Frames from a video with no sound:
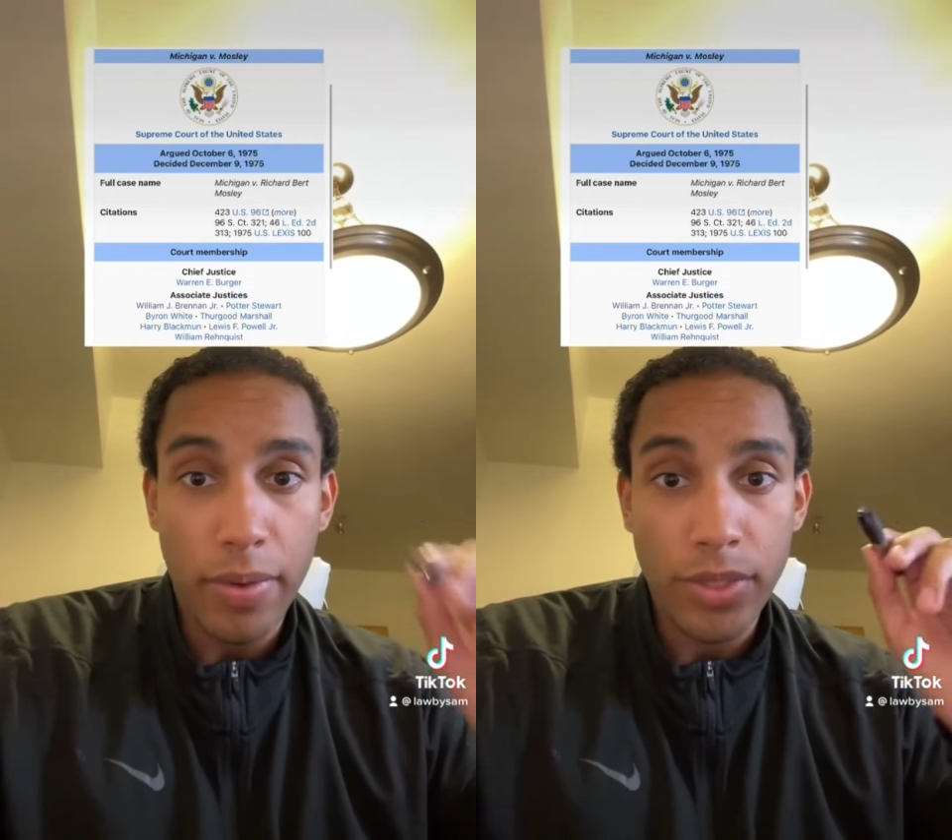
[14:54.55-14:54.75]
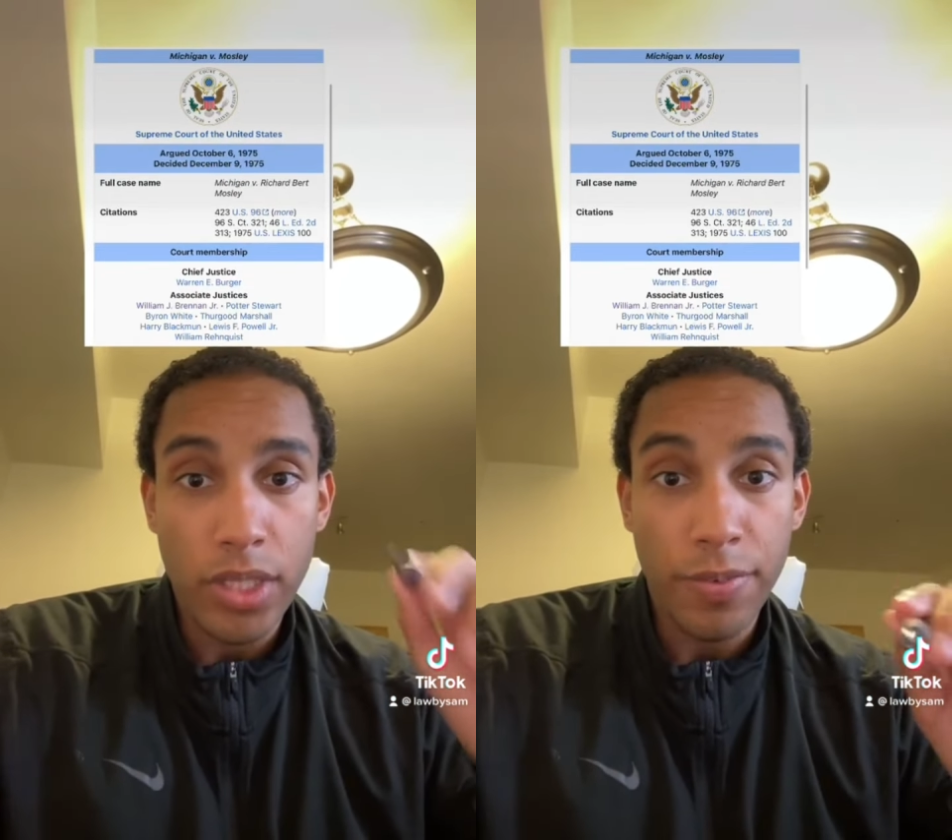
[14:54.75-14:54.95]

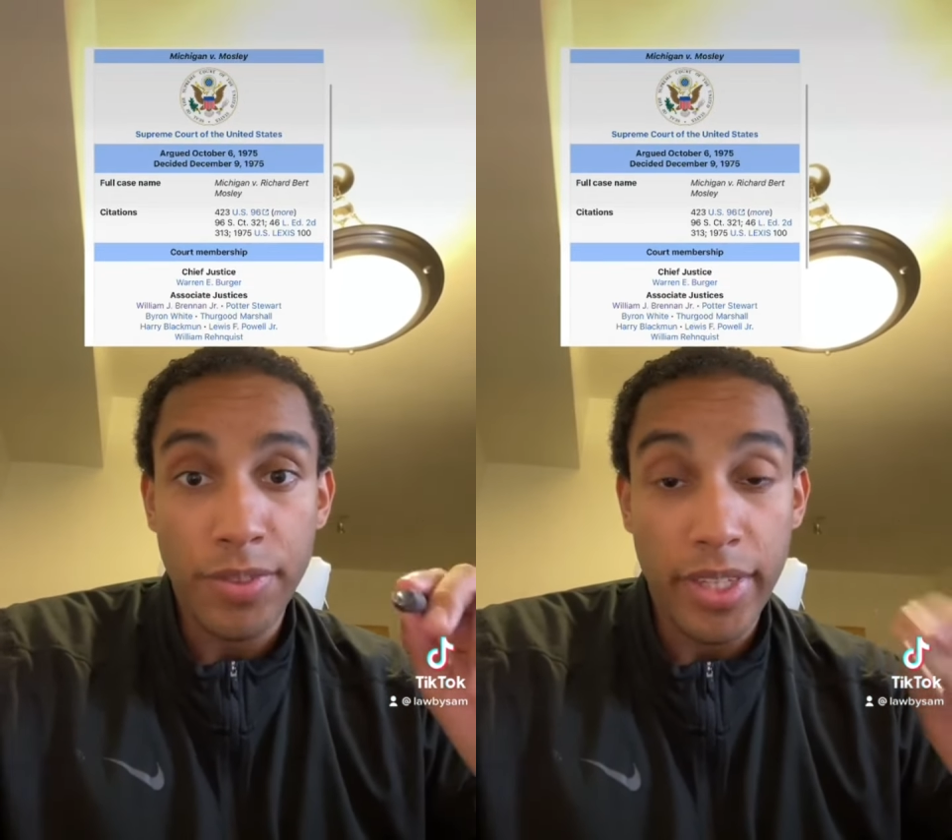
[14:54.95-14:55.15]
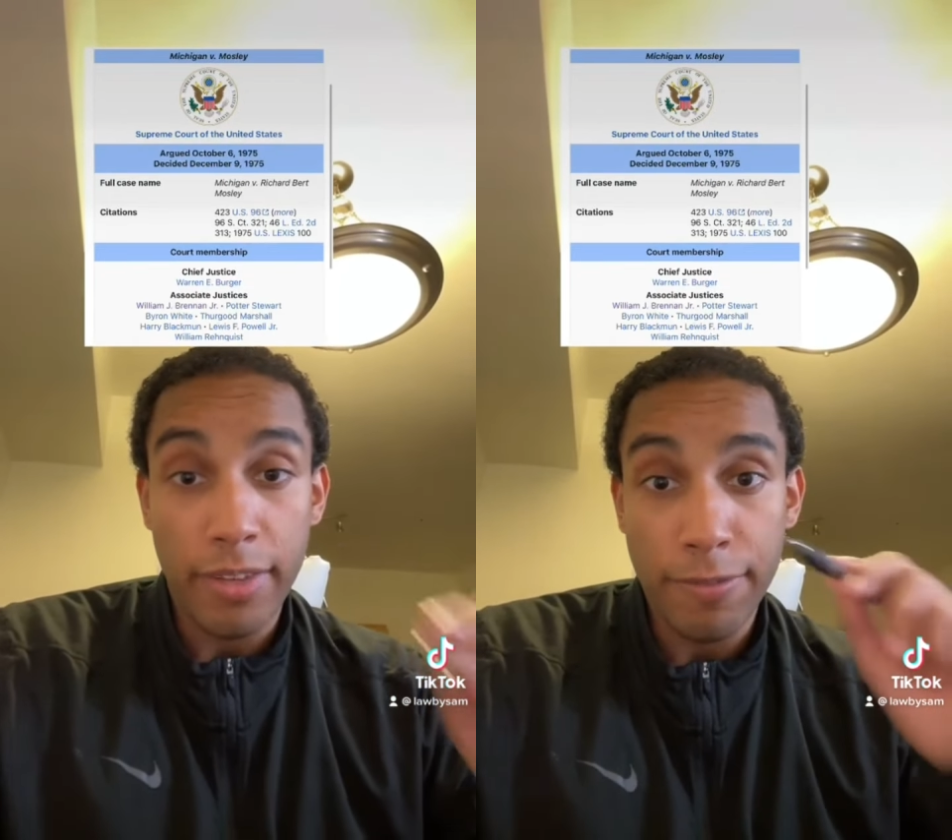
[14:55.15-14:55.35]
was different
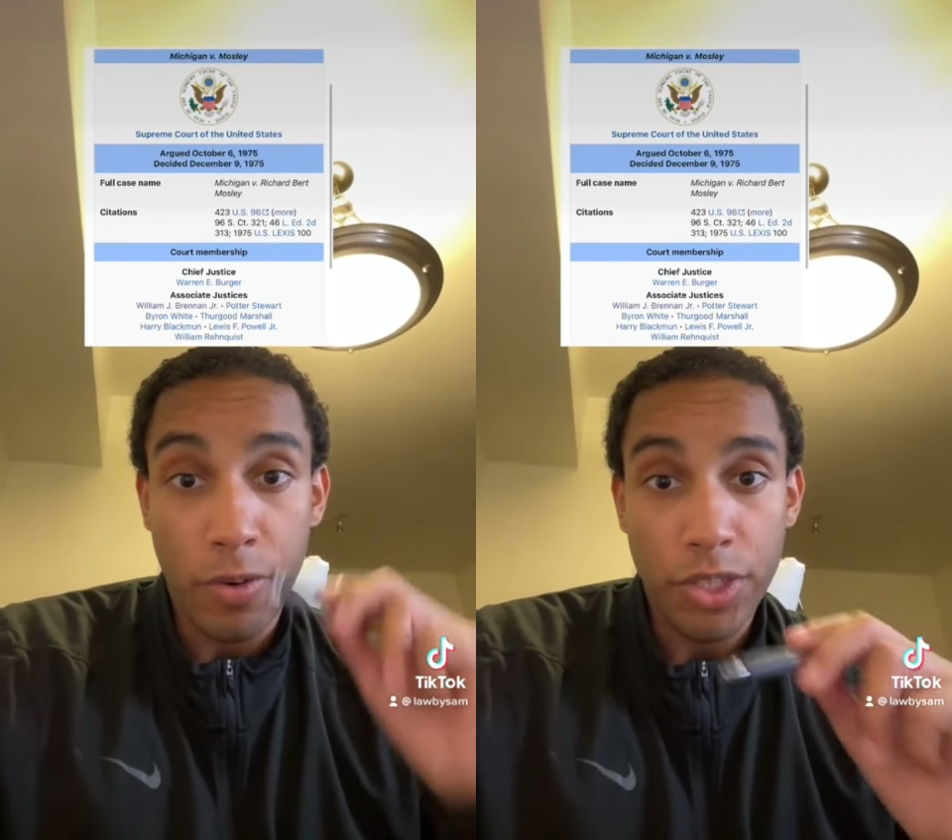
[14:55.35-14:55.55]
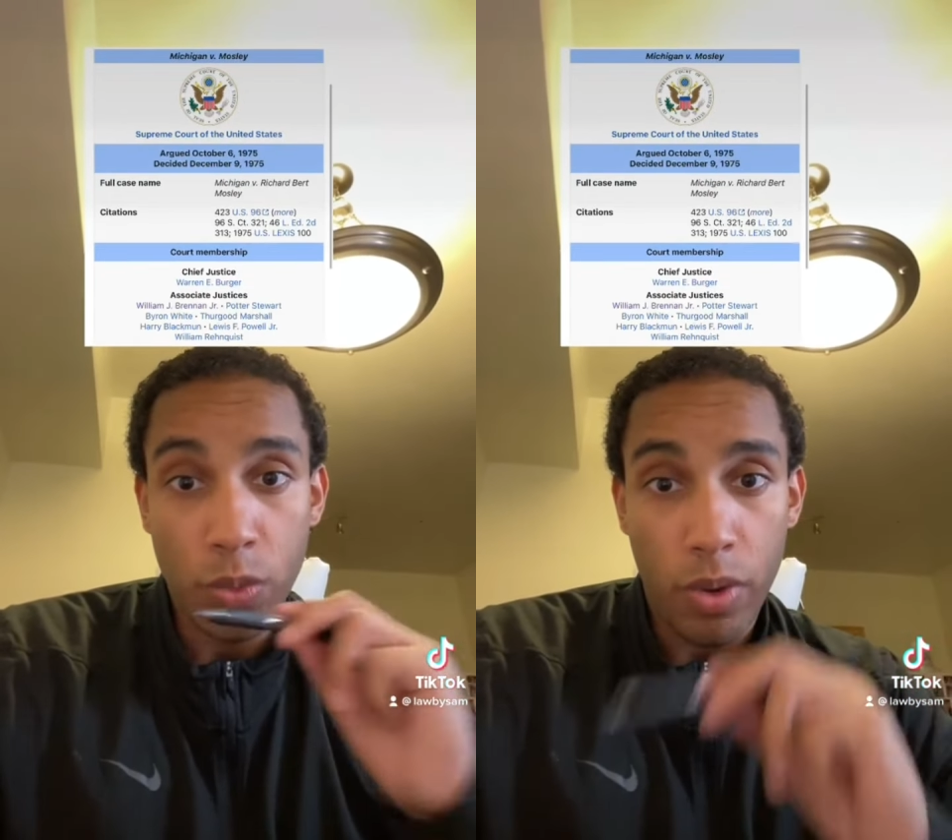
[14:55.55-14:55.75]
than the
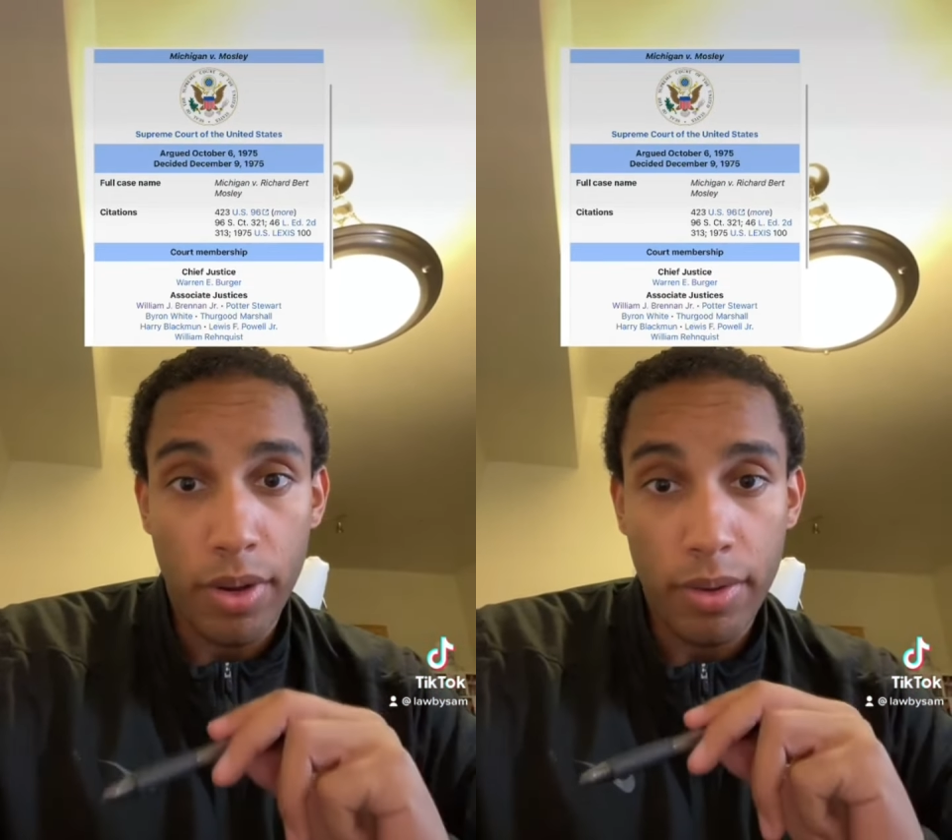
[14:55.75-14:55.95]
first one.